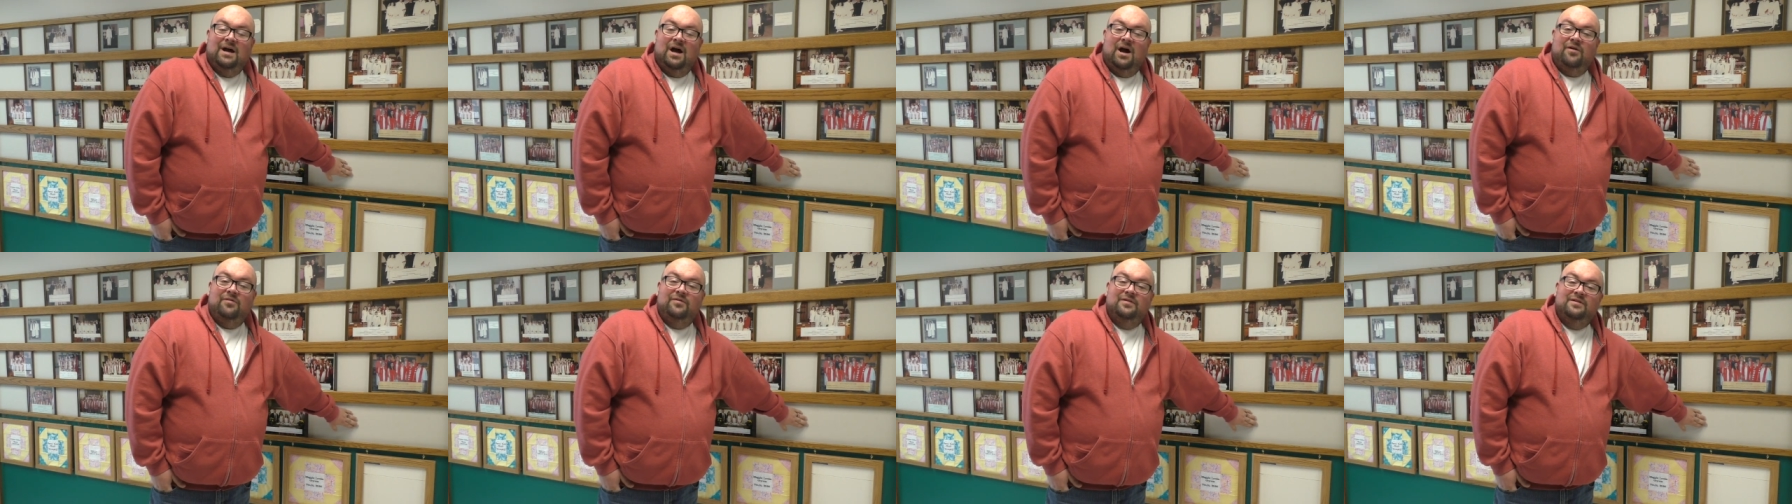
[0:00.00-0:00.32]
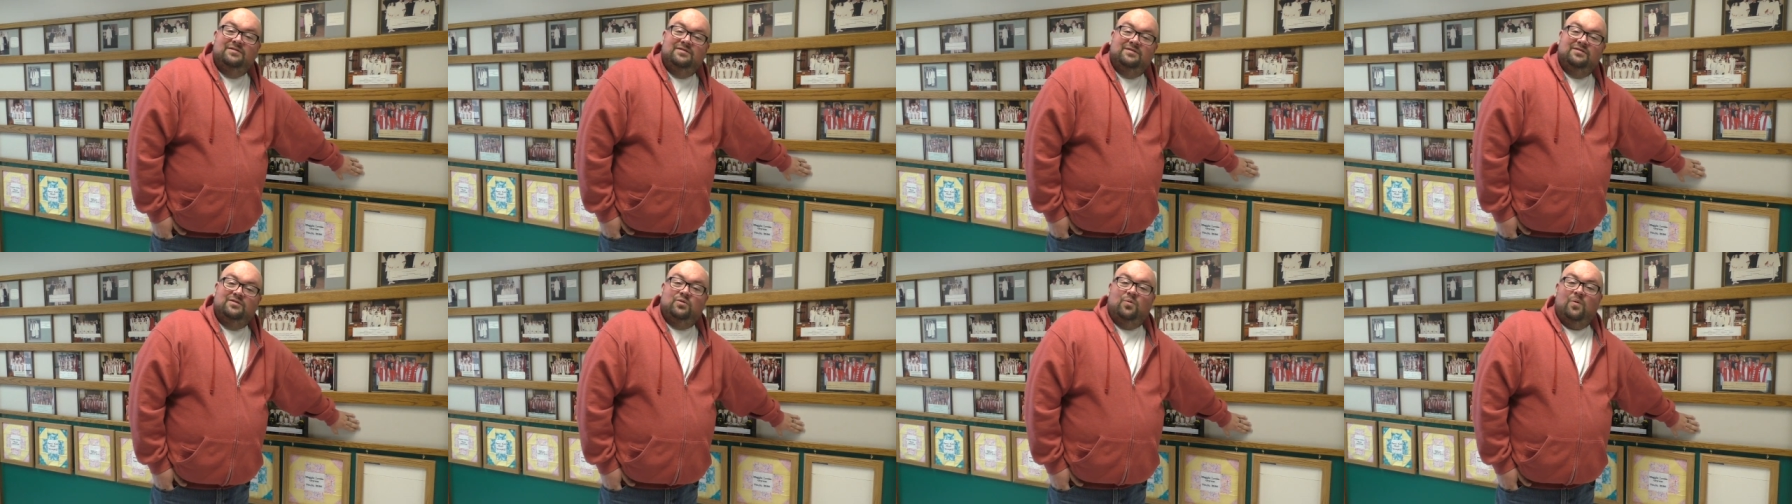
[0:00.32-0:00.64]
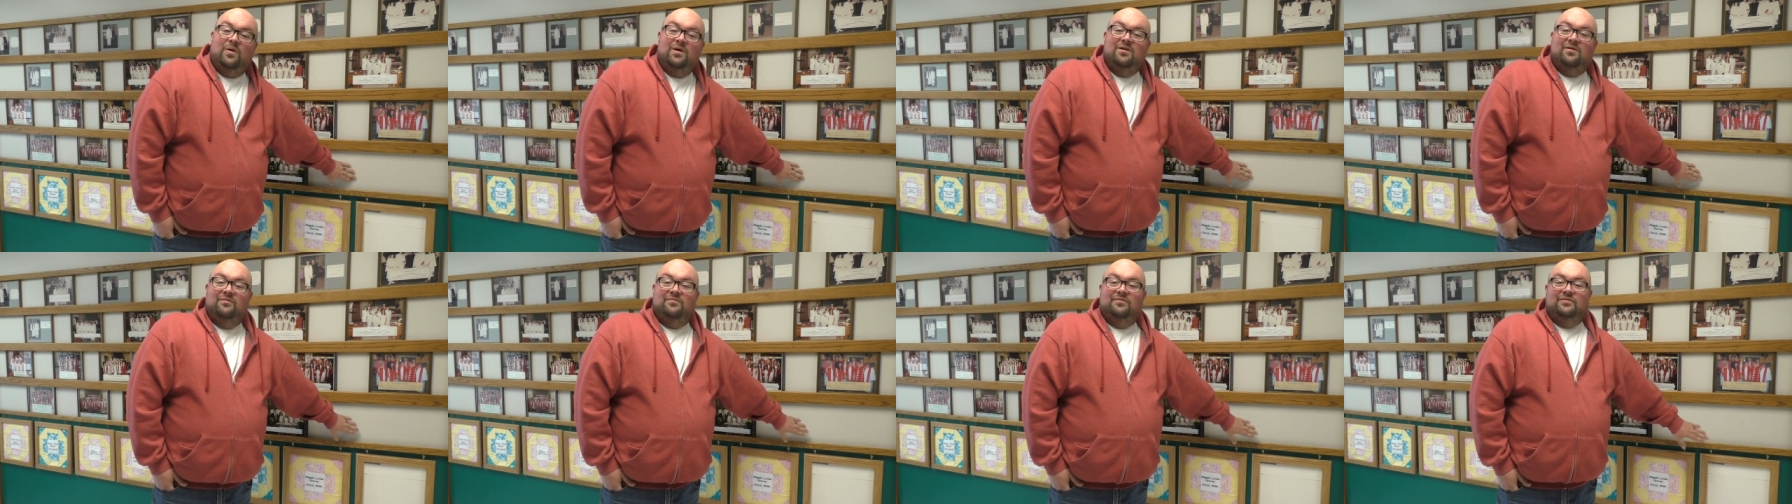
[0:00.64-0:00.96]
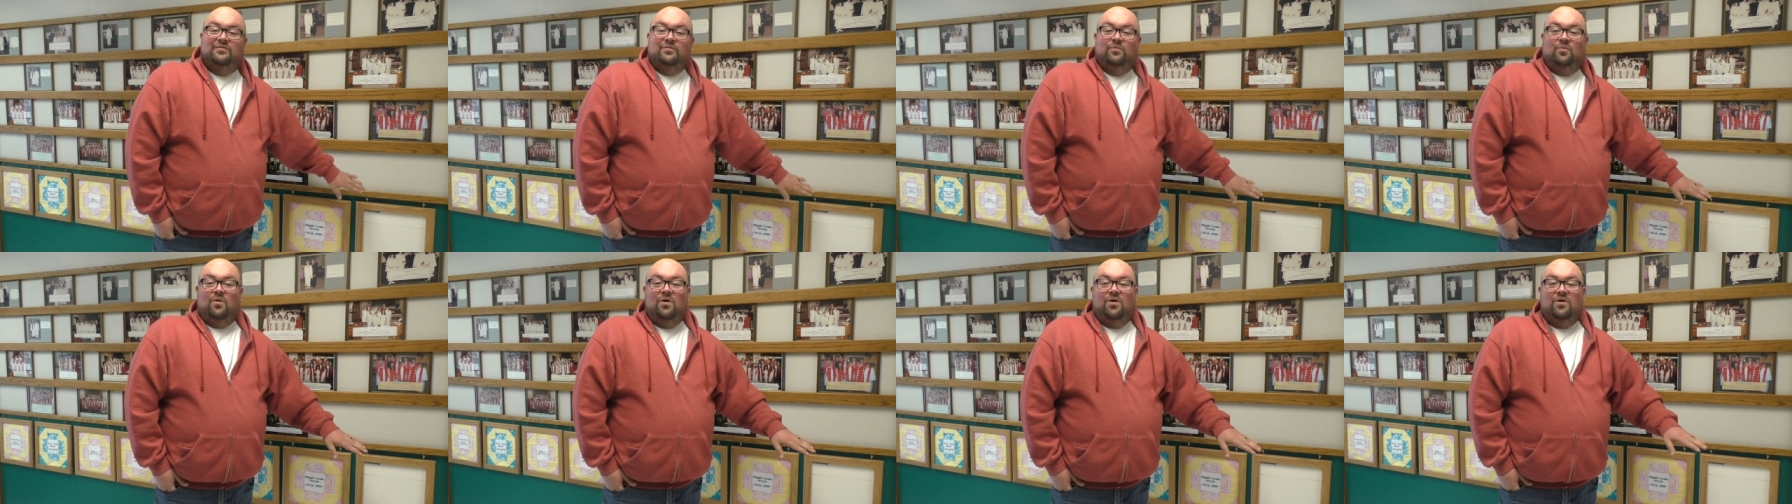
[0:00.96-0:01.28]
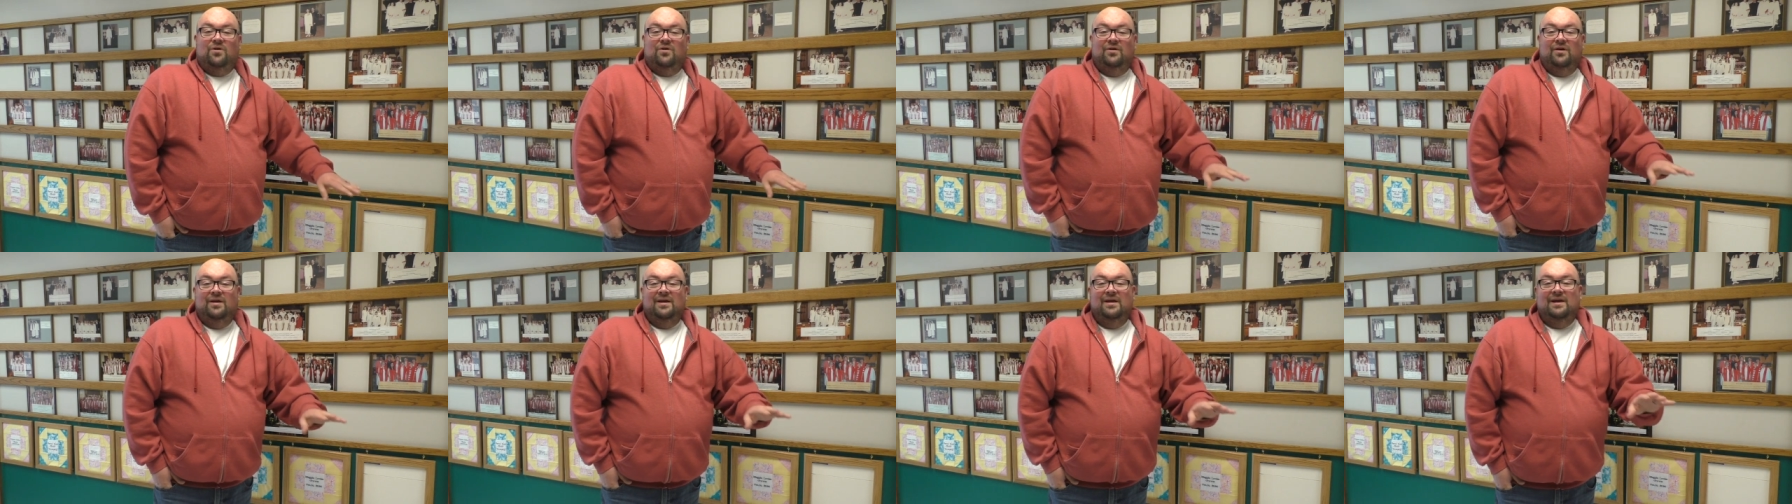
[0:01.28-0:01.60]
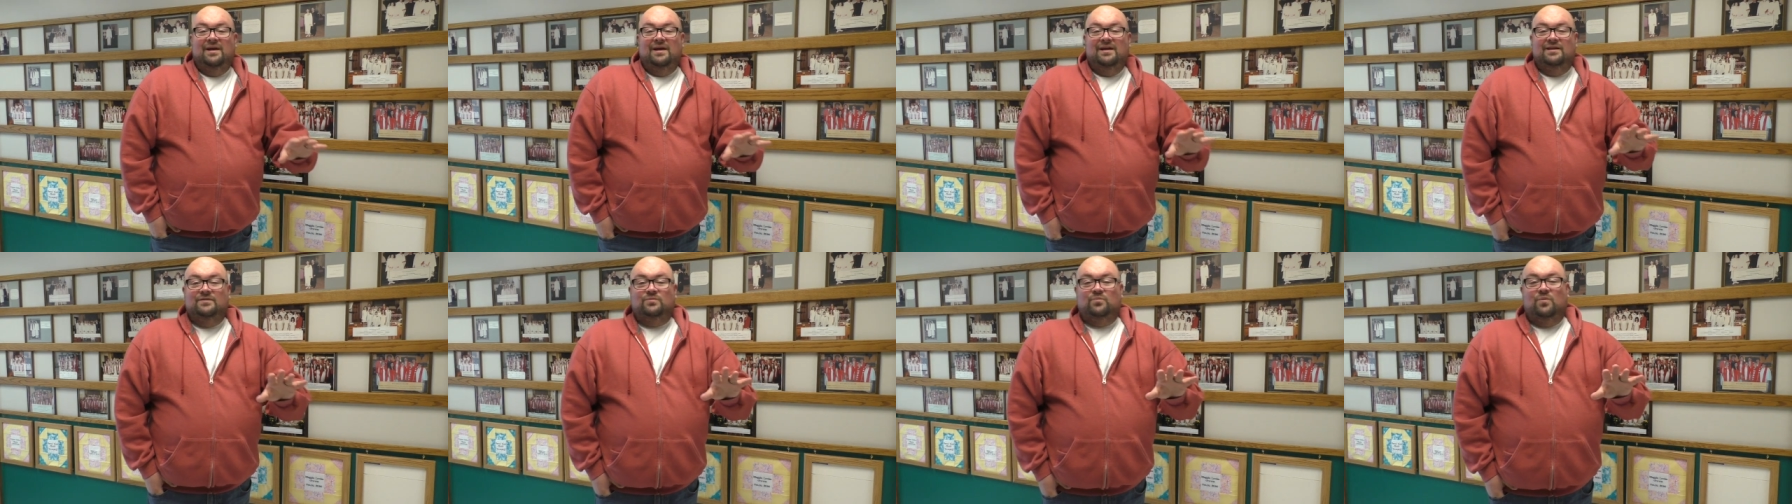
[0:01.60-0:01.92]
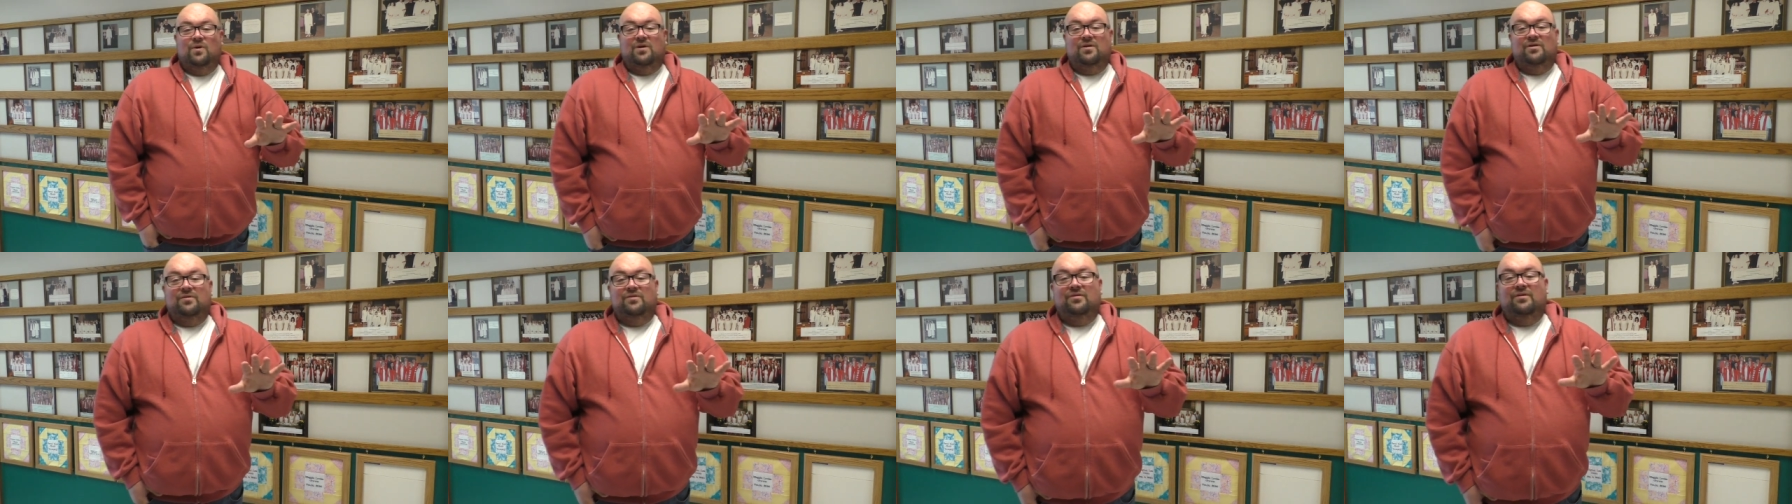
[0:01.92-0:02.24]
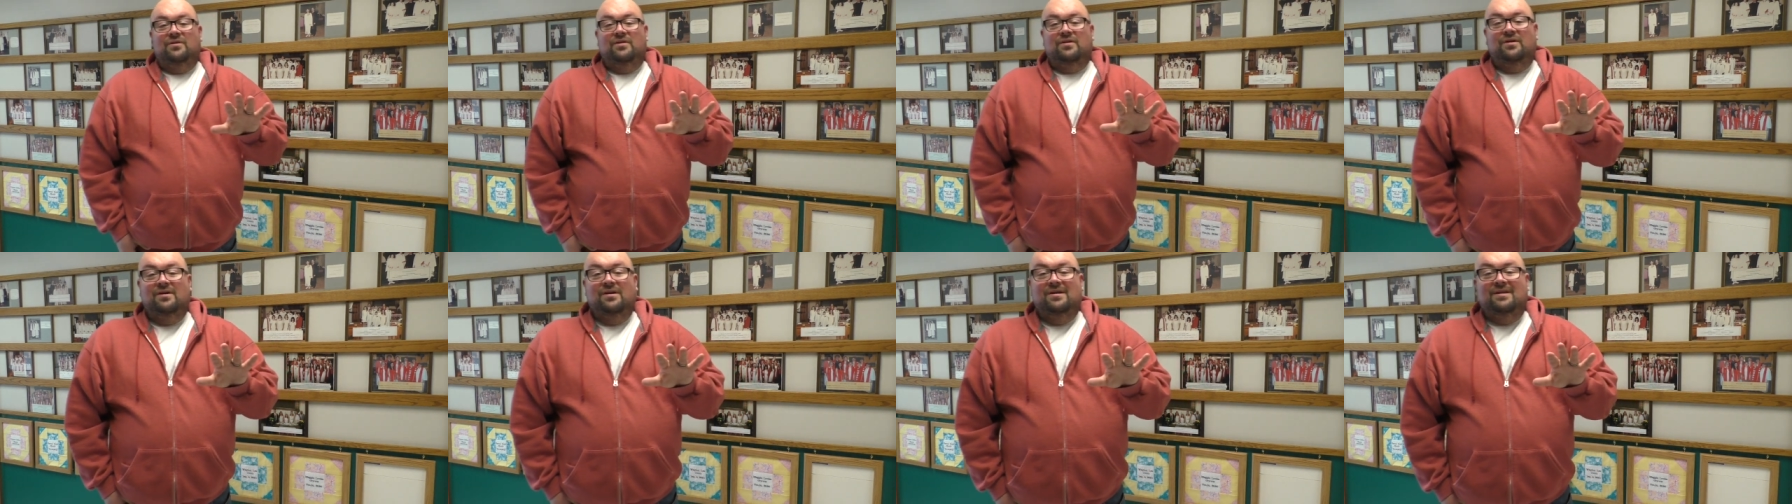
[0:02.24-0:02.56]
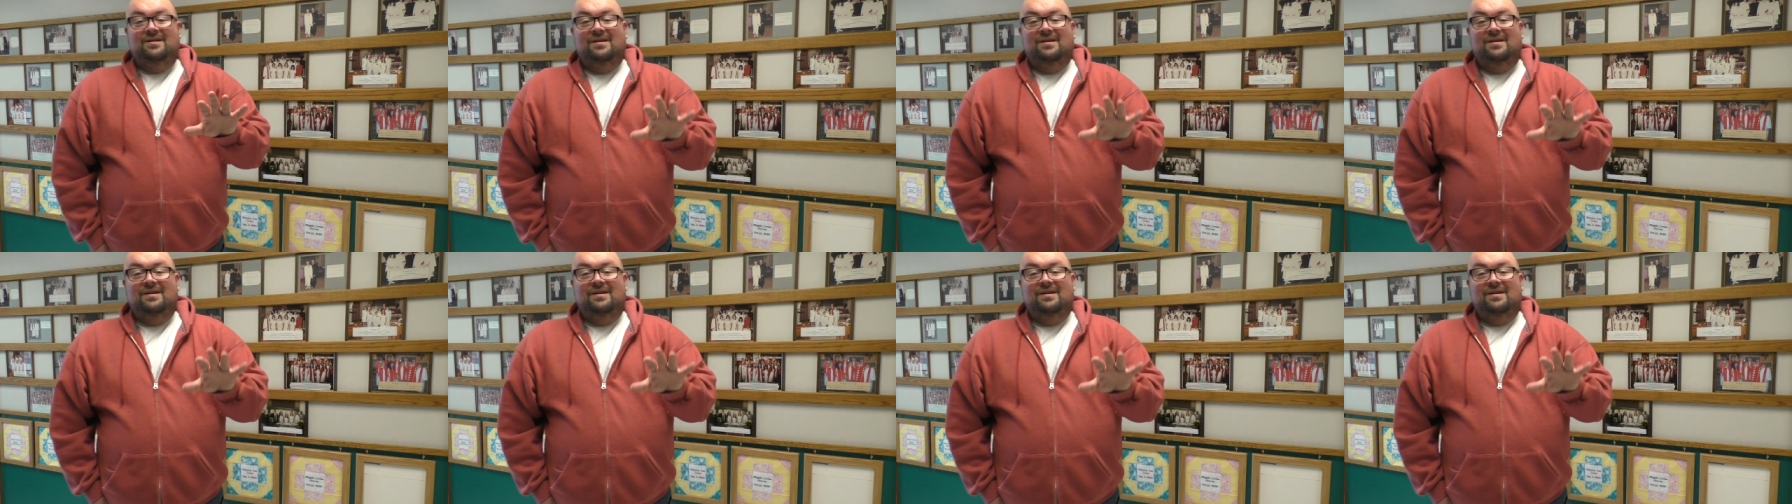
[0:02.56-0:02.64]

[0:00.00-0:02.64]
on this square of this wall is where the